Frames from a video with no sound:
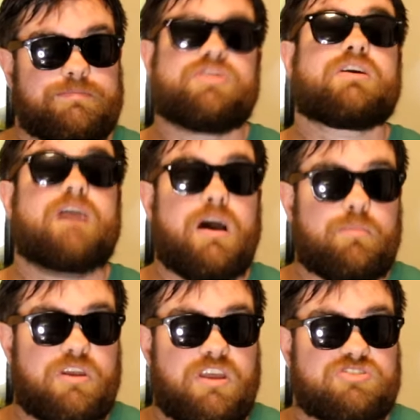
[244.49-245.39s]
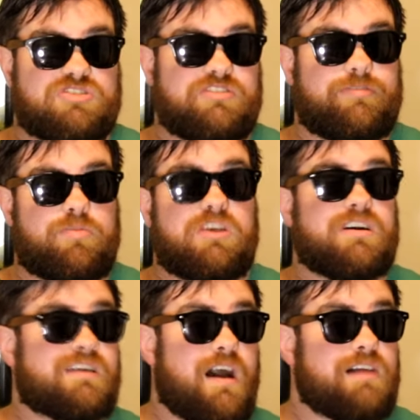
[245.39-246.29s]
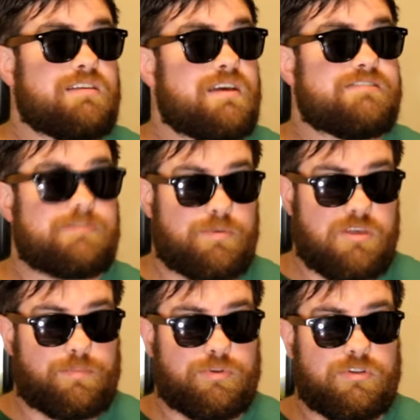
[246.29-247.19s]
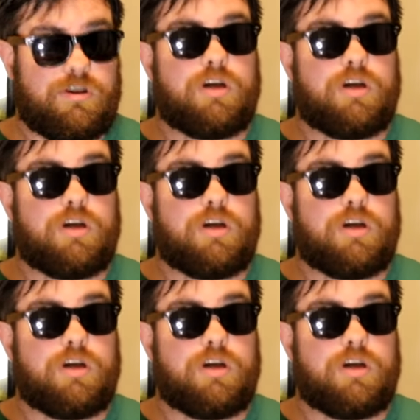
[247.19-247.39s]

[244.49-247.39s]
The combination of being a colonized people,